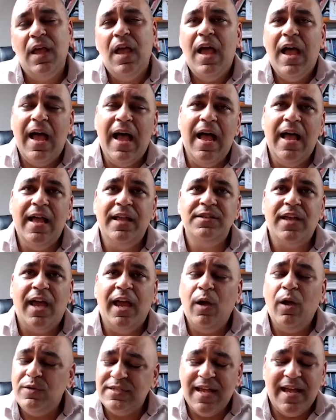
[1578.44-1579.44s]
And I
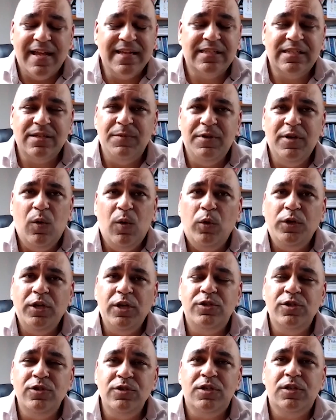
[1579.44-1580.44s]
always ask them, what are you
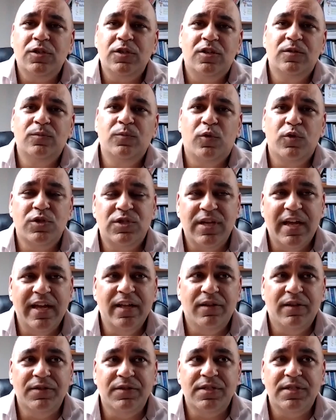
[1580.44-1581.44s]
doing to learn more
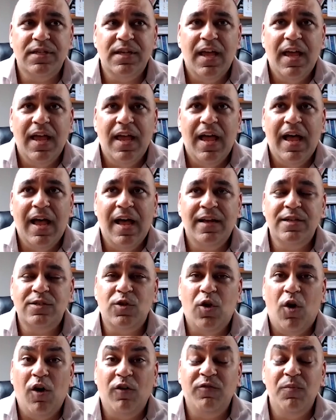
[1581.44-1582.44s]
sales? And it's
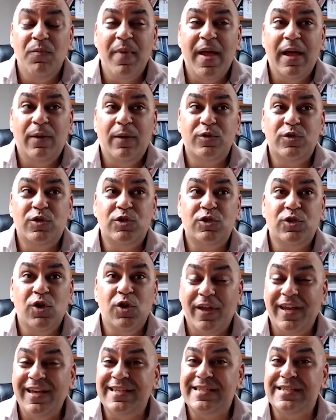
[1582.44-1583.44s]
often met with
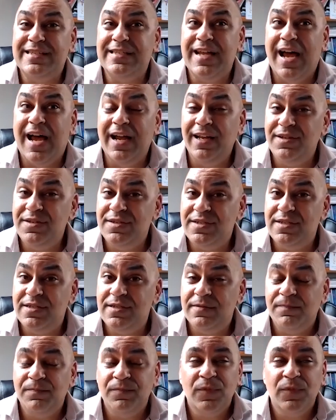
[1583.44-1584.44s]
shocking silence,
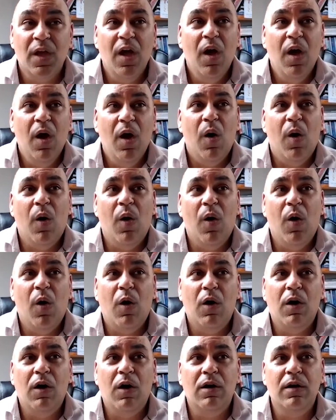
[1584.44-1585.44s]

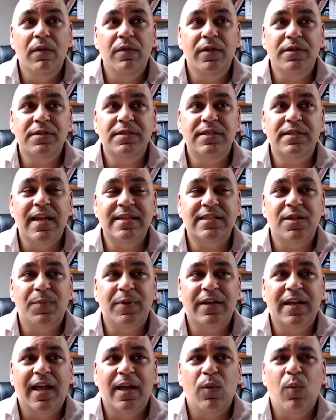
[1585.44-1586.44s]
or they'll say something
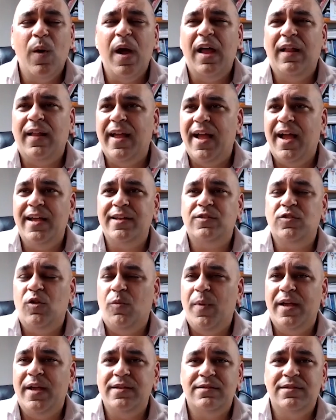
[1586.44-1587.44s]
like, well, I told
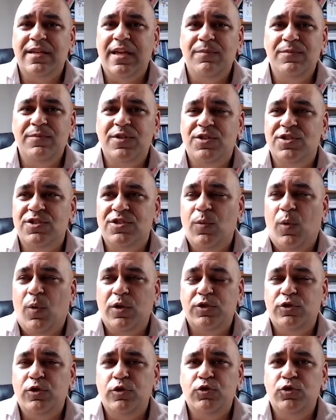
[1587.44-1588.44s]
my team to
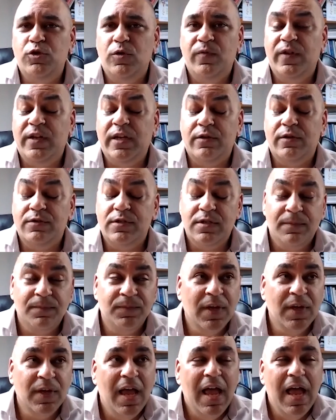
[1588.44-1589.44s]
watch YouTube videos.
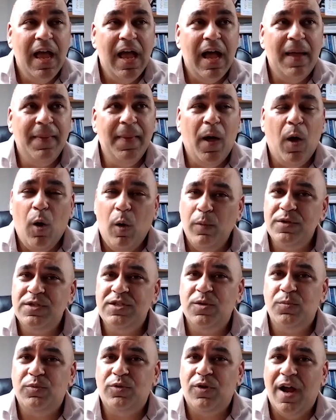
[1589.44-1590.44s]
And that always
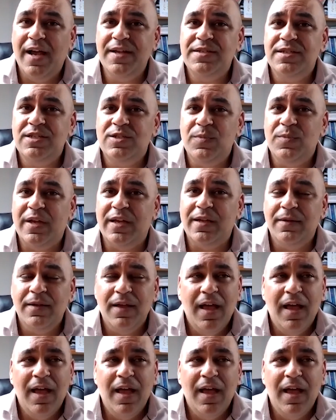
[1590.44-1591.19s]
surprises me.